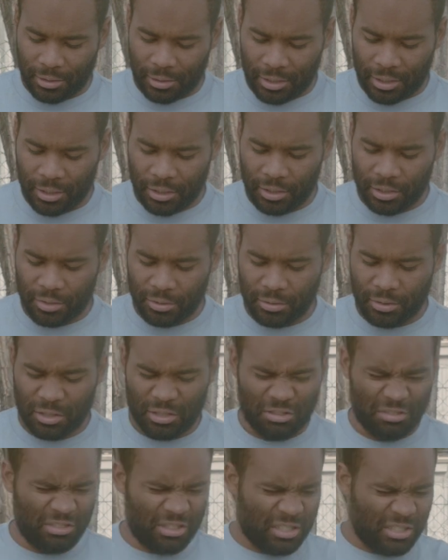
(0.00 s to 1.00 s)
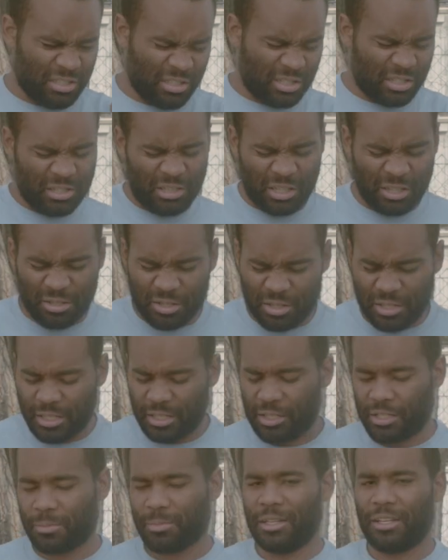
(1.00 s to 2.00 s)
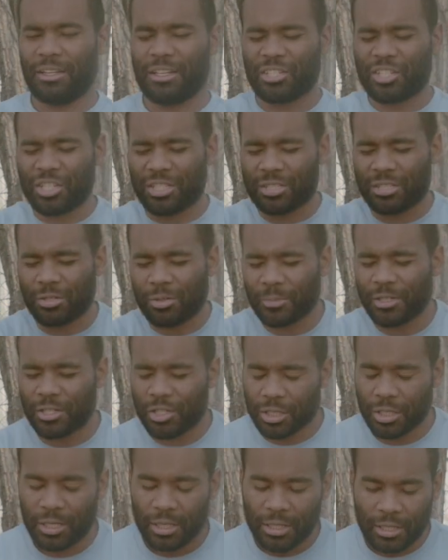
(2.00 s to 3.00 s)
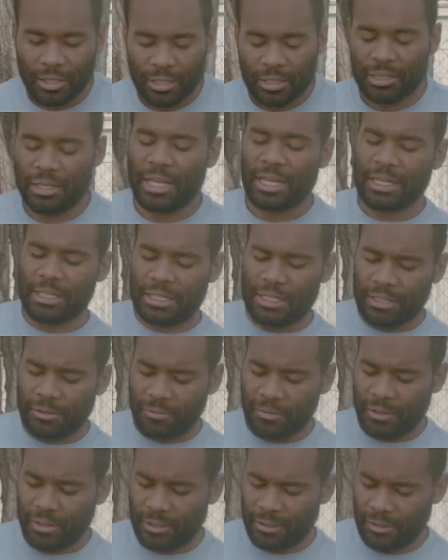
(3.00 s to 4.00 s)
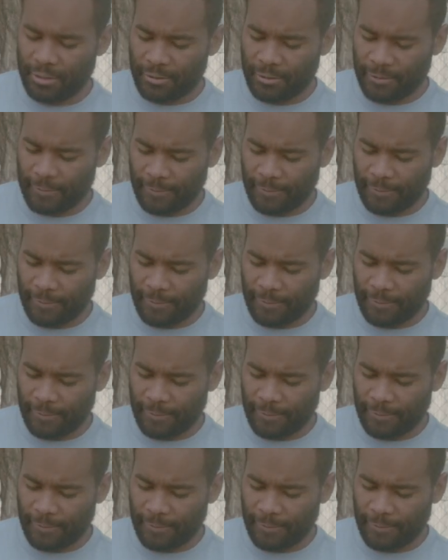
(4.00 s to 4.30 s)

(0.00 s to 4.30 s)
How are you doing? This thing irritates me. It's just so much negativity.